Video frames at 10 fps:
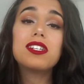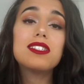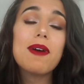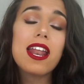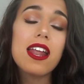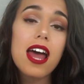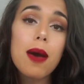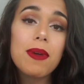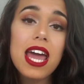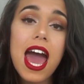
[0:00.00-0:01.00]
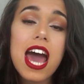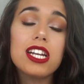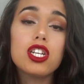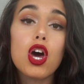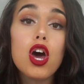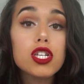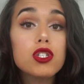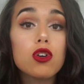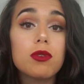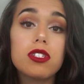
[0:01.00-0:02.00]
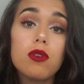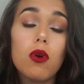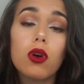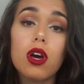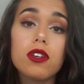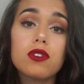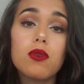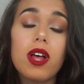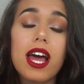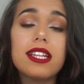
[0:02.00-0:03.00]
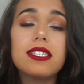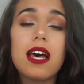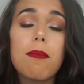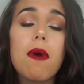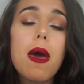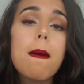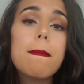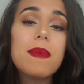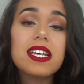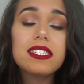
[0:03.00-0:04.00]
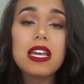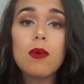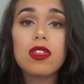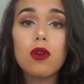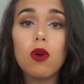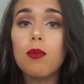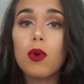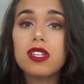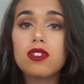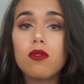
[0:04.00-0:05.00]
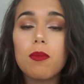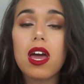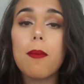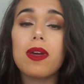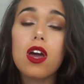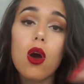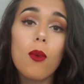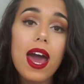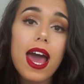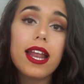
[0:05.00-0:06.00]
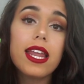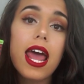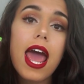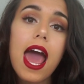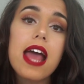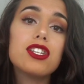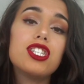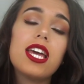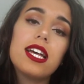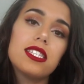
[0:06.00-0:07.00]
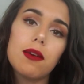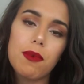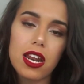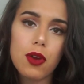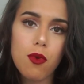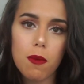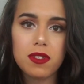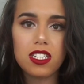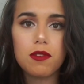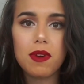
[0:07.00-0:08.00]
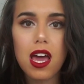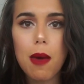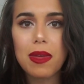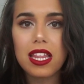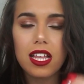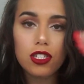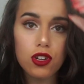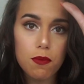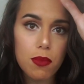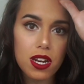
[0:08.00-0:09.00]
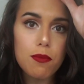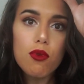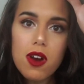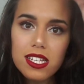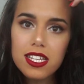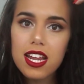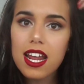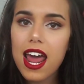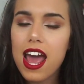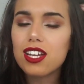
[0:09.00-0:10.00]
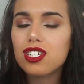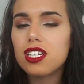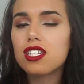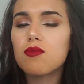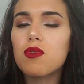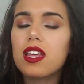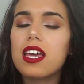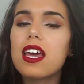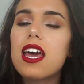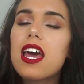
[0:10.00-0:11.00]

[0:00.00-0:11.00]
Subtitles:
which is about Hanabi and her school, which is an all-girls school, ends up mixing with an all-boys school, becoming co-ed, and she ends up getting roped into becoming the student body president, and she doesn't really,